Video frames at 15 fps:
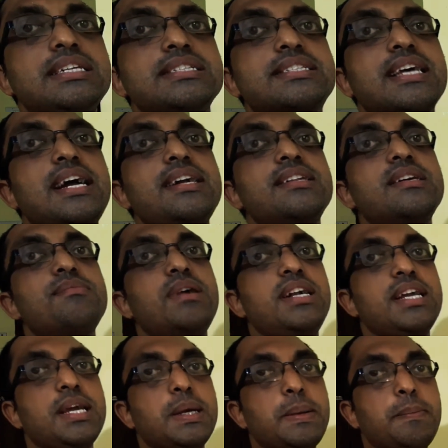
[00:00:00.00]
inside the
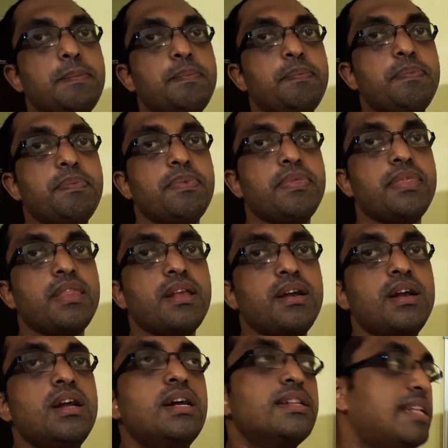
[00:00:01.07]
body.
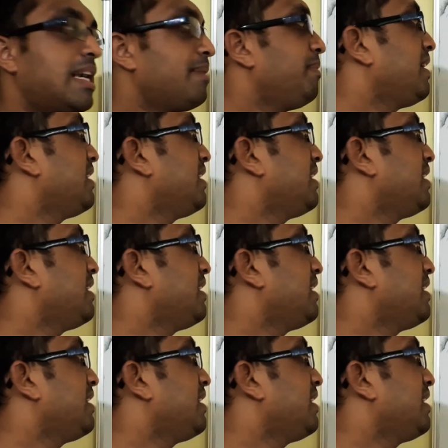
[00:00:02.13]
That